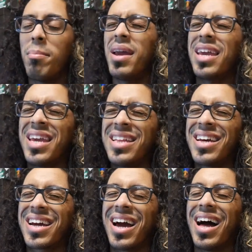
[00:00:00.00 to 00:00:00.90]
making
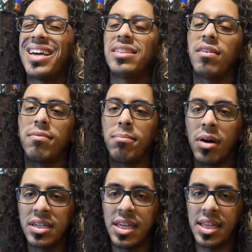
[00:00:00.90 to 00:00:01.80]
the kind of
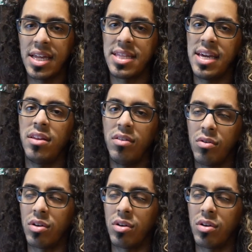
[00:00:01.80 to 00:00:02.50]
money that they do.